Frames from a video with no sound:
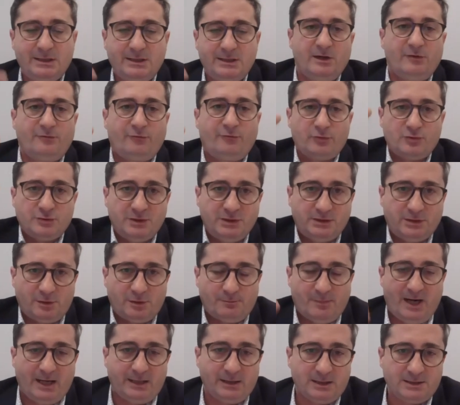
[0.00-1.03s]
and therefore to
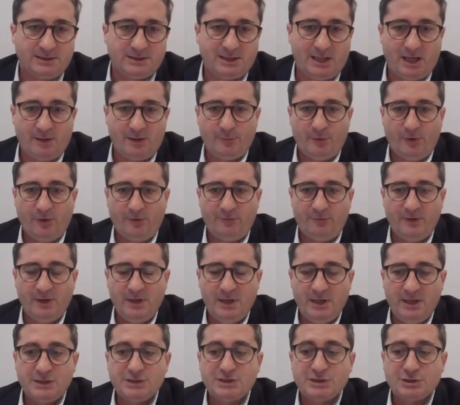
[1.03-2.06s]
determine the type of
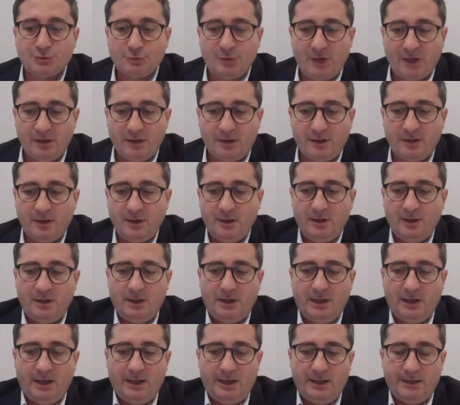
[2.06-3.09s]
strength
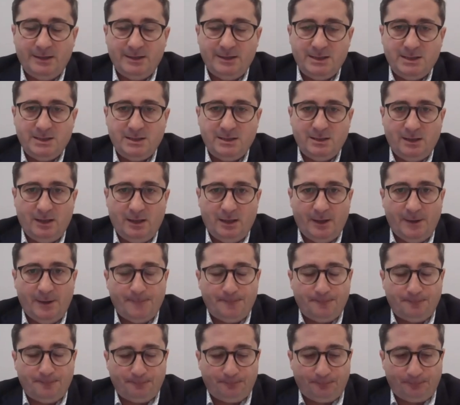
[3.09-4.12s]
the
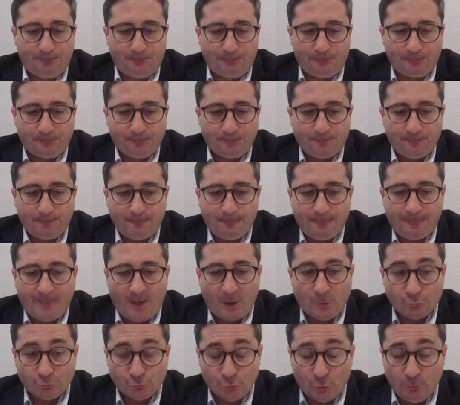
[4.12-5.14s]

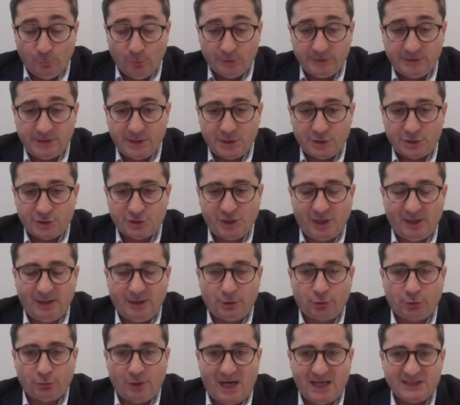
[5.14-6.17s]
robot shall
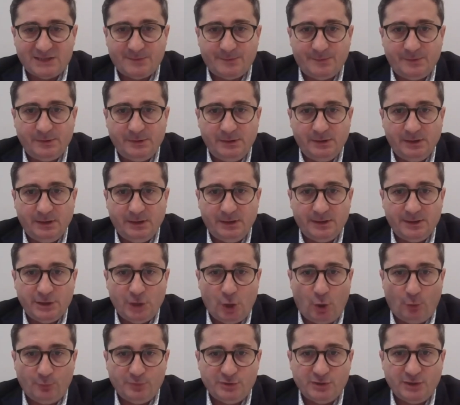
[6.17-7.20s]
grasp
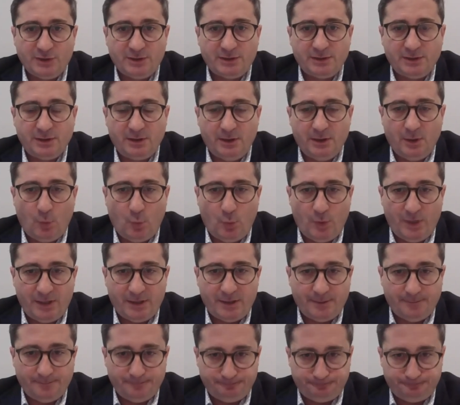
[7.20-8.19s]
the object with.